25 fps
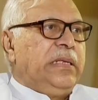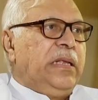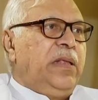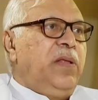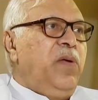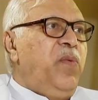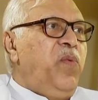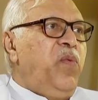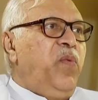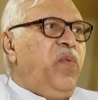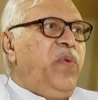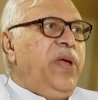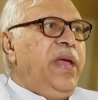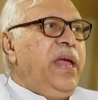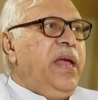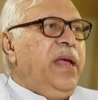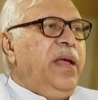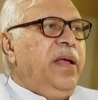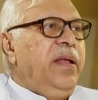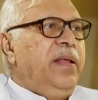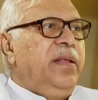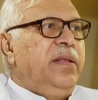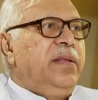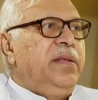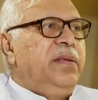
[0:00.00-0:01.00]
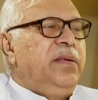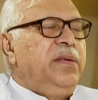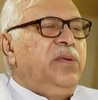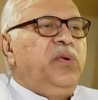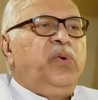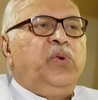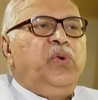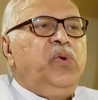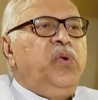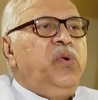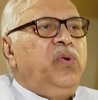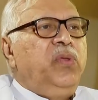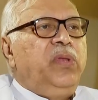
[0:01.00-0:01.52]
Though we
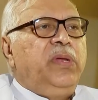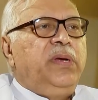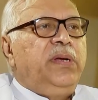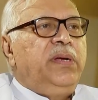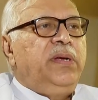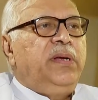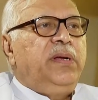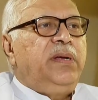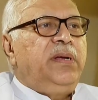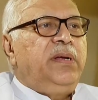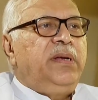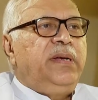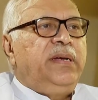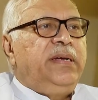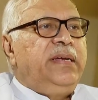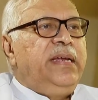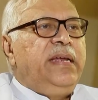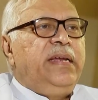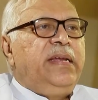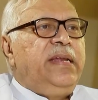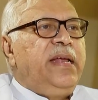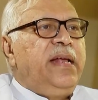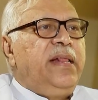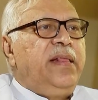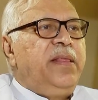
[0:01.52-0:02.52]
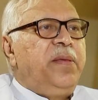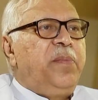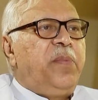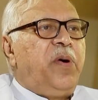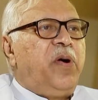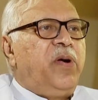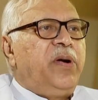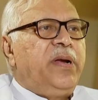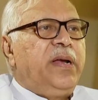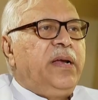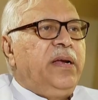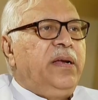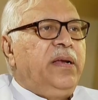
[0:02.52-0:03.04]
don't know the details
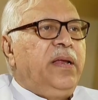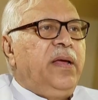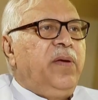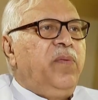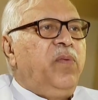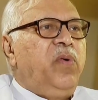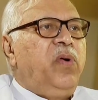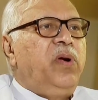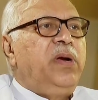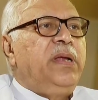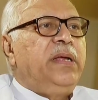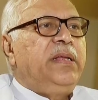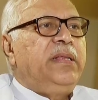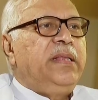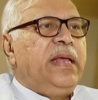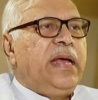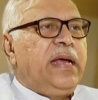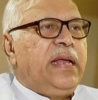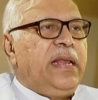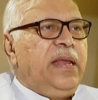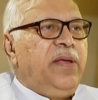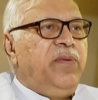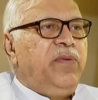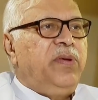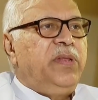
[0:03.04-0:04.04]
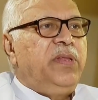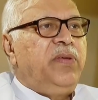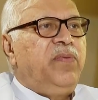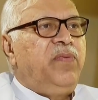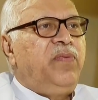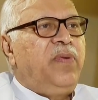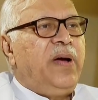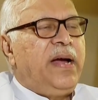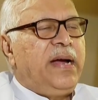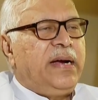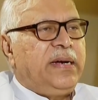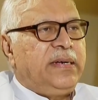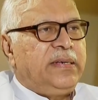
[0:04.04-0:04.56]
about it, what exactly were the
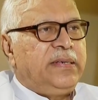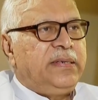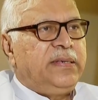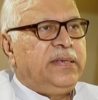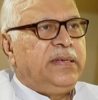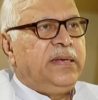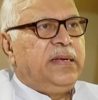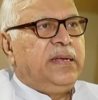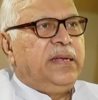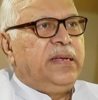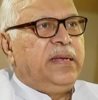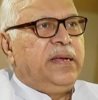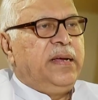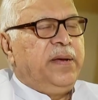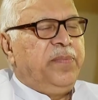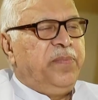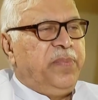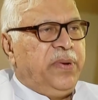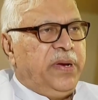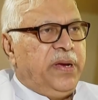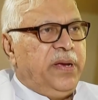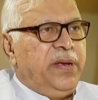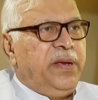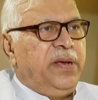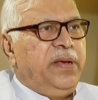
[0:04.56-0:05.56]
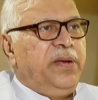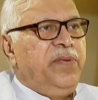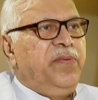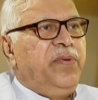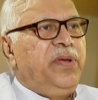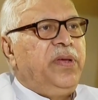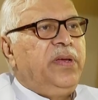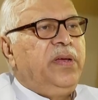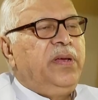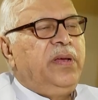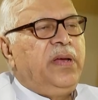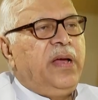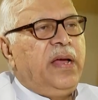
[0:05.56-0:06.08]
facts and
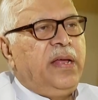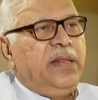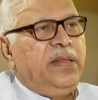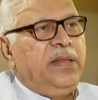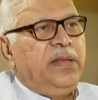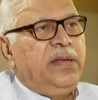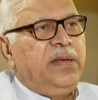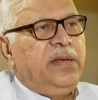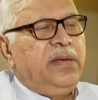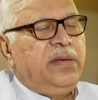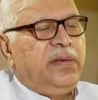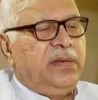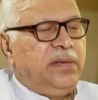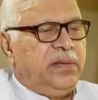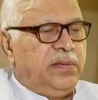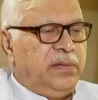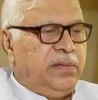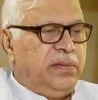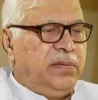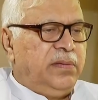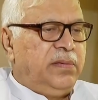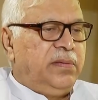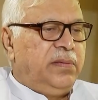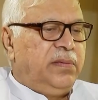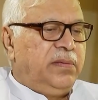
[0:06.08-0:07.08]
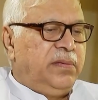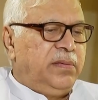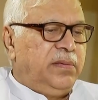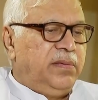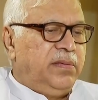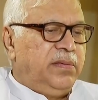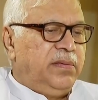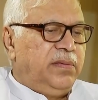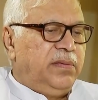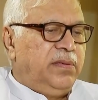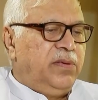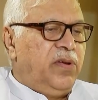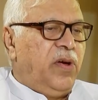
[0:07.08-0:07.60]
the
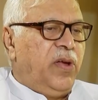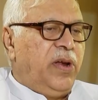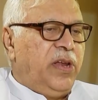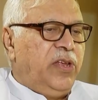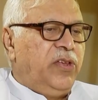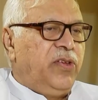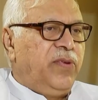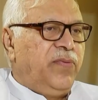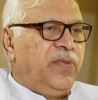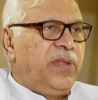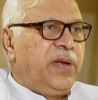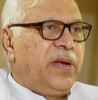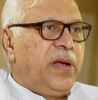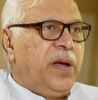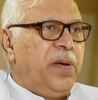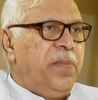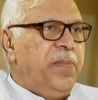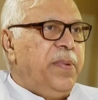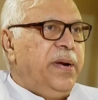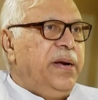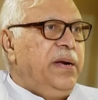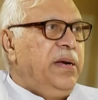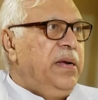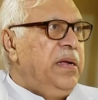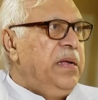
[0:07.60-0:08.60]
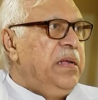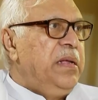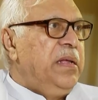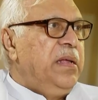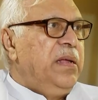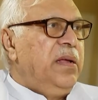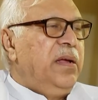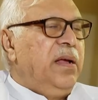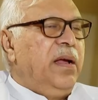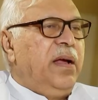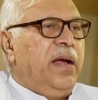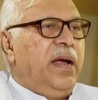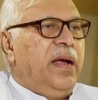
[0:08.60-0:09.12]
knowledge of the government
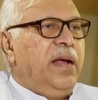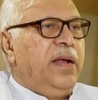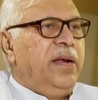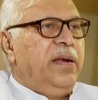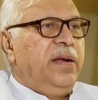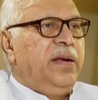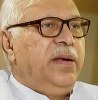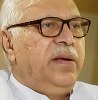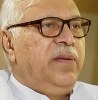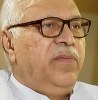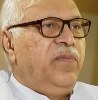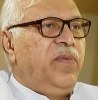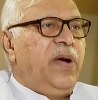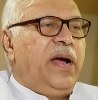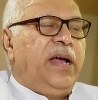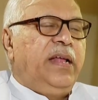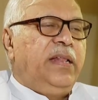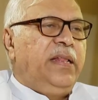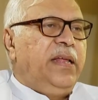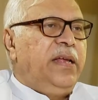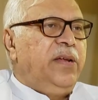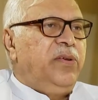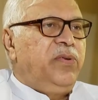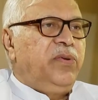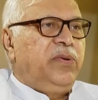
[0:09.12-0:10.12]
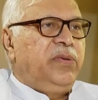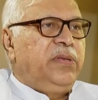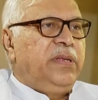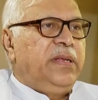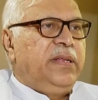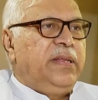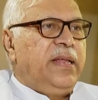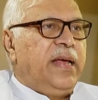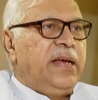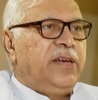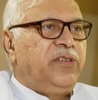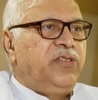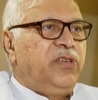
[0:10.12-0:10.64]
and why they took
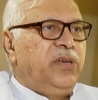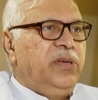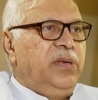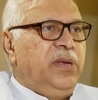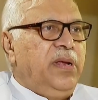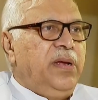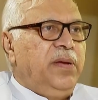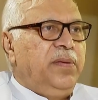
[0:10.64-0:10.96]
this action.